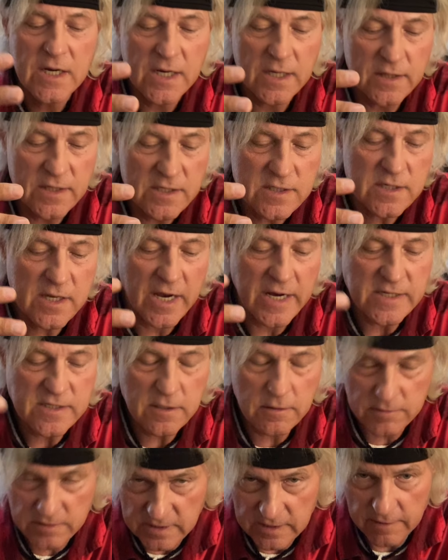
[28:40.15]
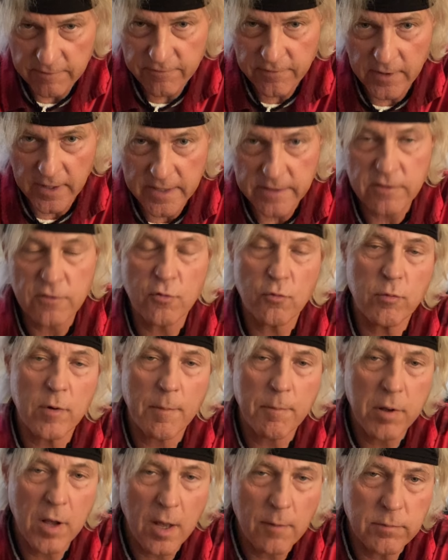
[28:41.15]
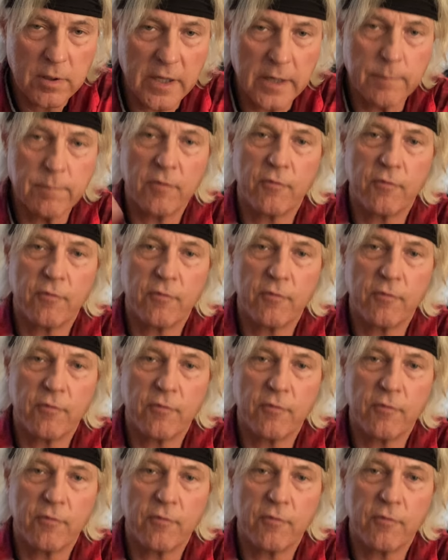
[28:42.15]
In this case, they're deifying the republic.